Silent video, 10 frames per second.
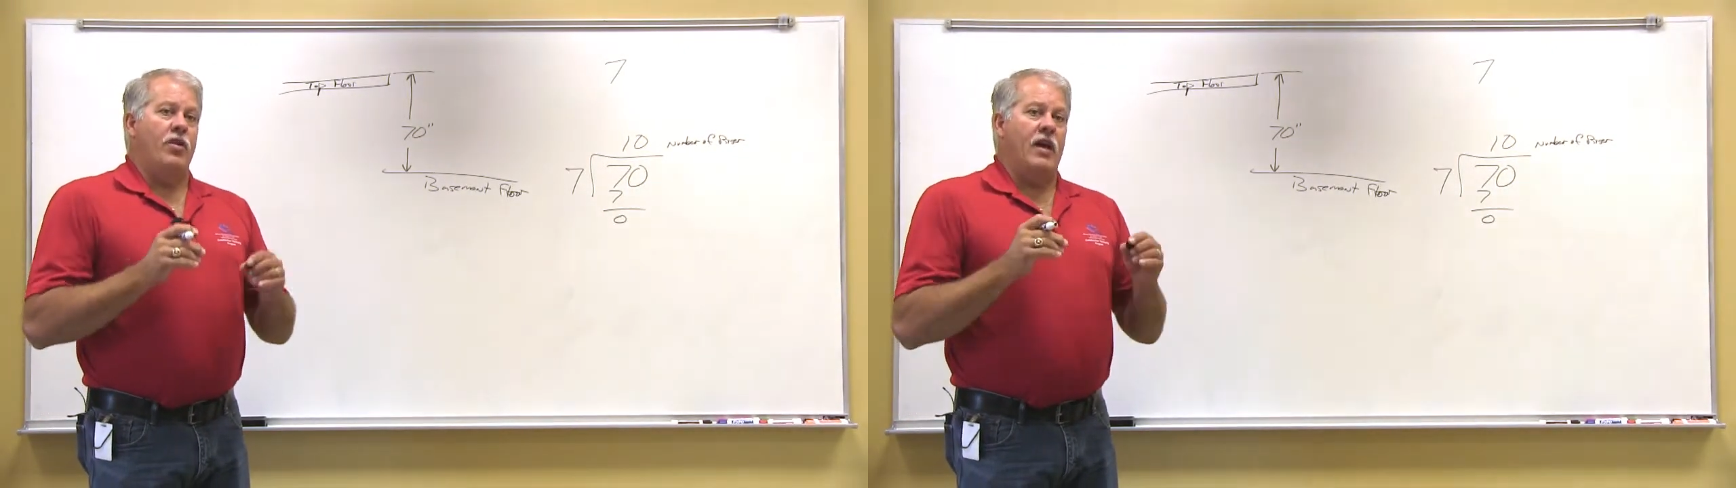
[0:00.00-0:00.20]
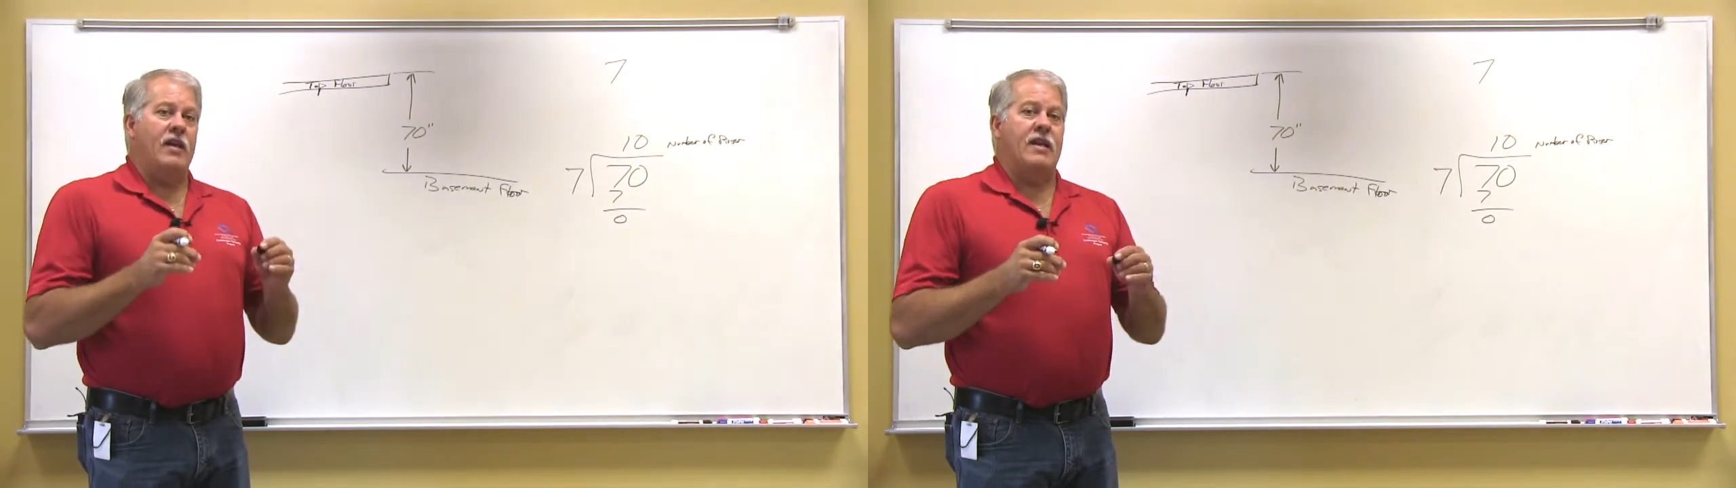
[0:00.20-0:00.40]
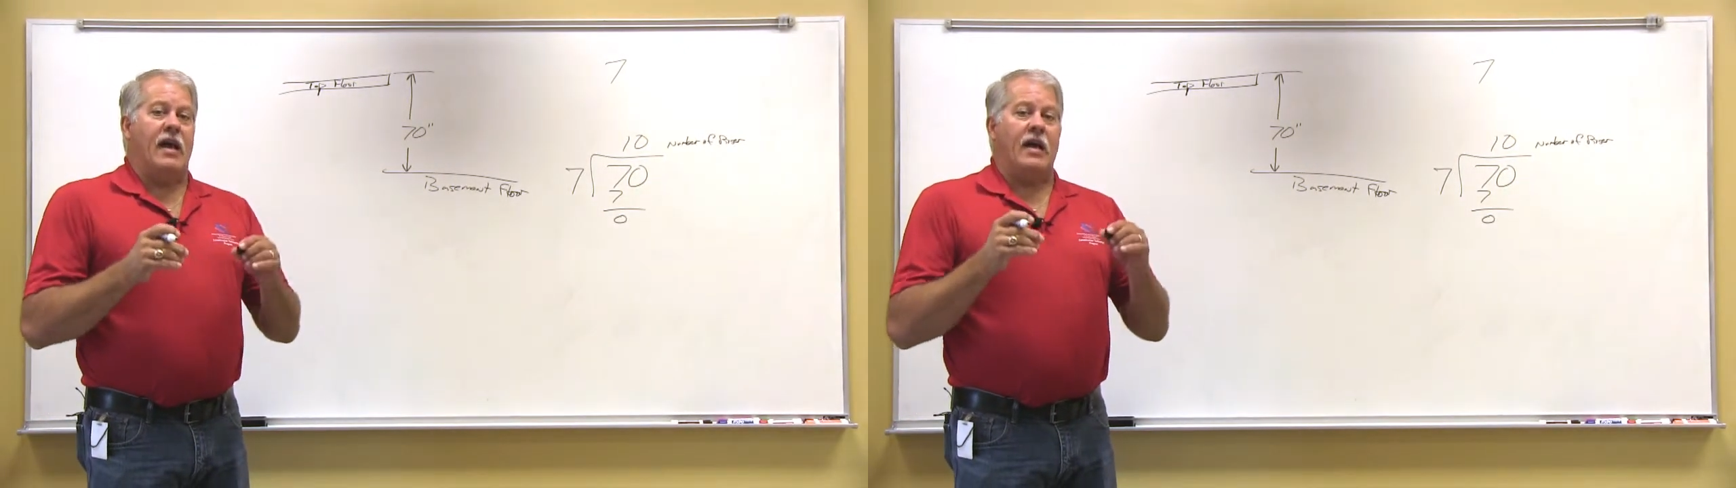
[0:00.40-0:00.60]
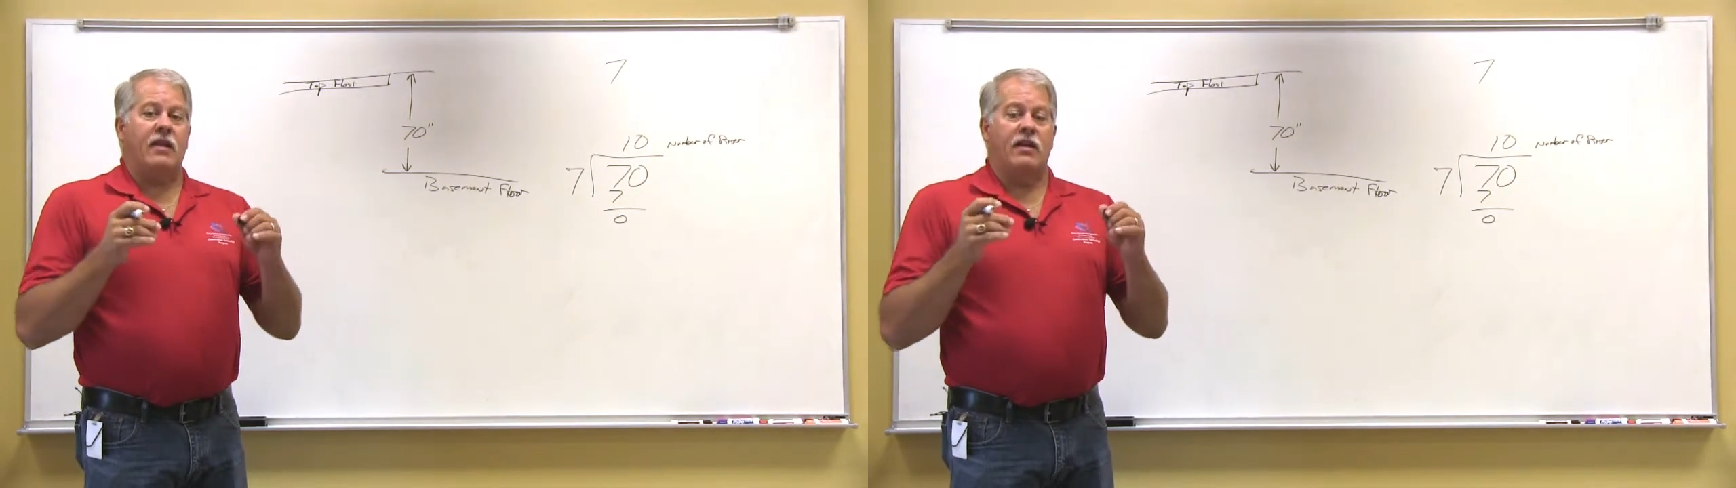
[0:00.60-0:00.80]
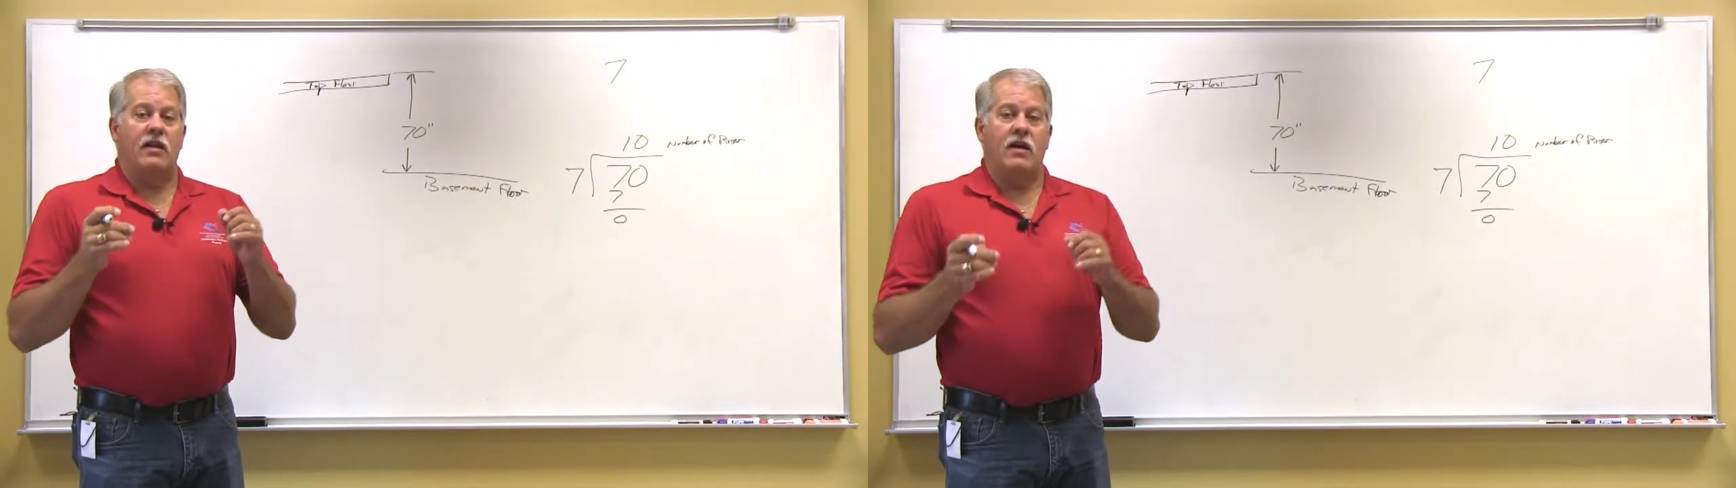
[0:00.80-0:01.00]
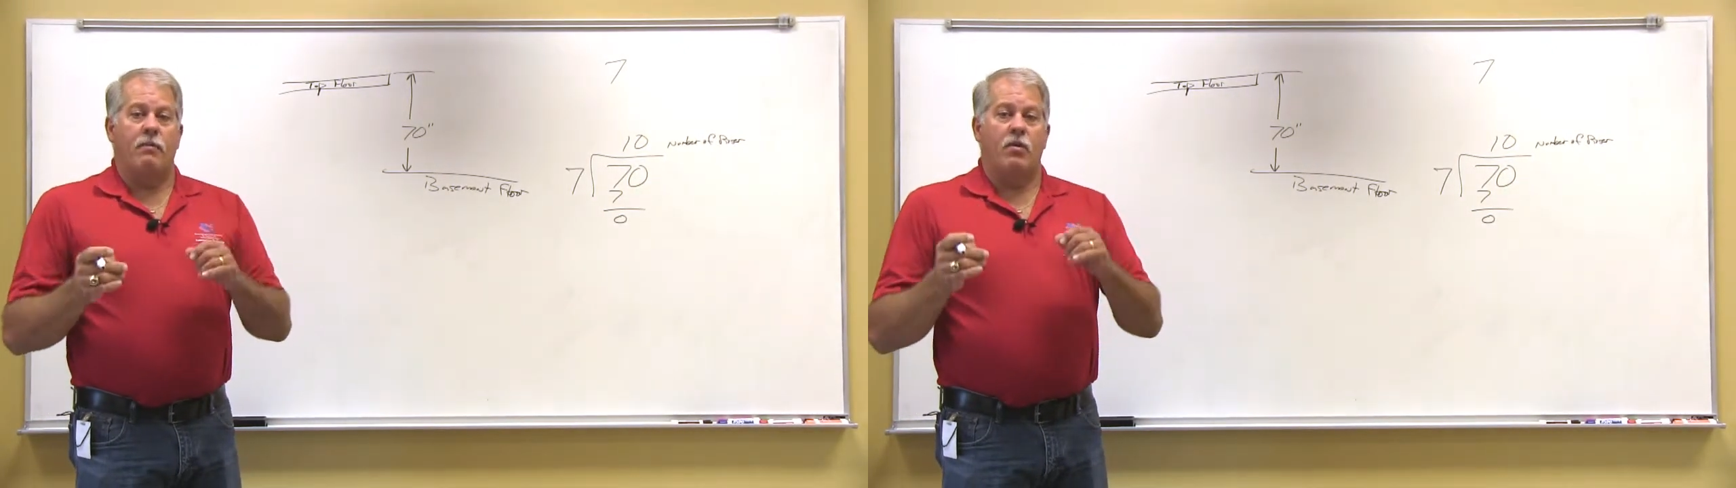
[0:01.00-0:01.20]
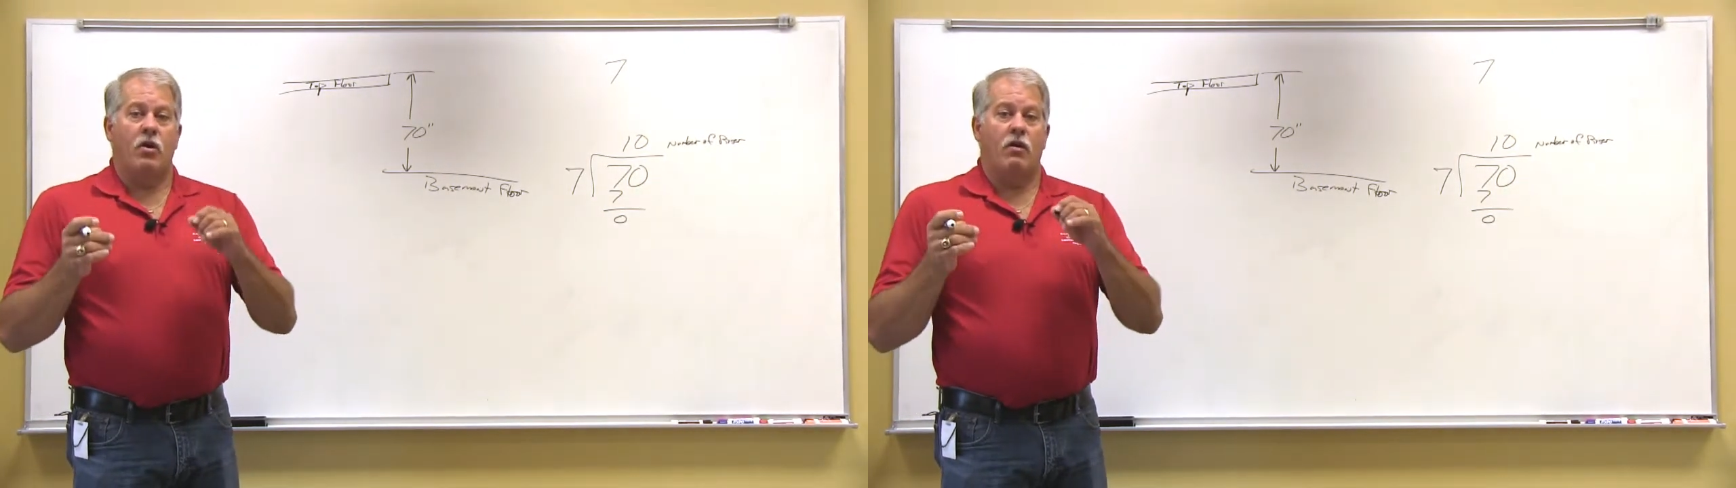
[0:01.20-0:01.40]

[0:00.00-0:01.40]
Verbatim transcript: then take the number